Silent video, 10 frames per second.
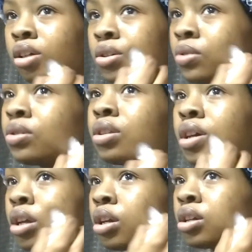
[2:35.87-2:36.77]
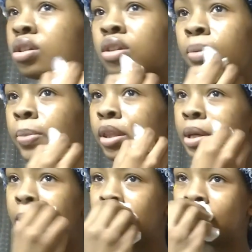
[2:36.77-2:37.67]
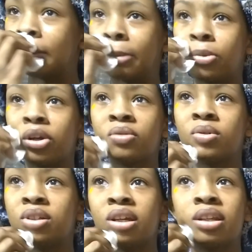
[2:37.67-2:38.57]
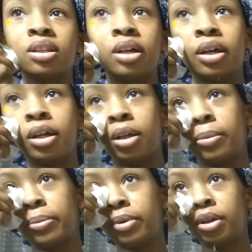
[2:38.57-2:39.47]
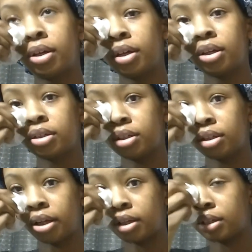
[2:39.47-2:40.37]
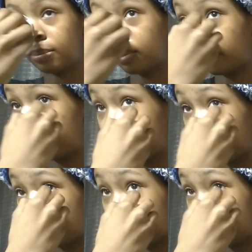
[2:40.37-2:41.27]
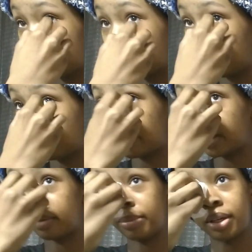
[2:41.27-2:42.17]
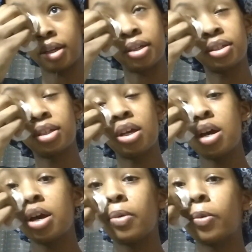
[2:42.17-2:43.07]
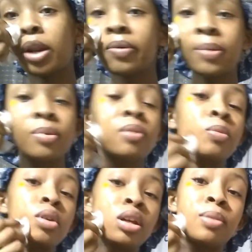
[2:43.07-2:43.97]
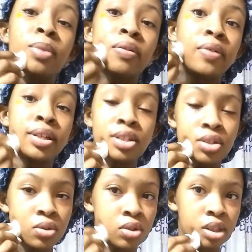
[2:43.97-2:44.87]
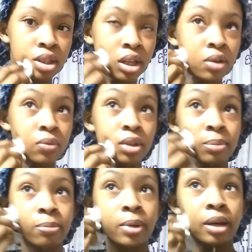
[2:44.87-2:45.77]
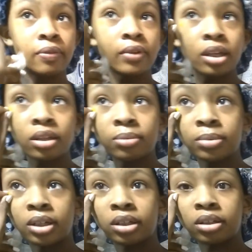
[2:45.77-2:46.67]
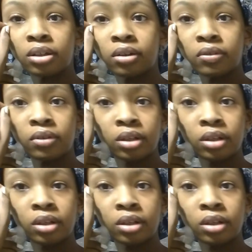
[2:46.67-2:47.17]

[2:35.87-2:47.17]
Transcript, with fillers: use things and put things into my morning routine that help to like depuff my face a little bit because when I wake up in the morning, my face is usually like really puffy. Let me take this off.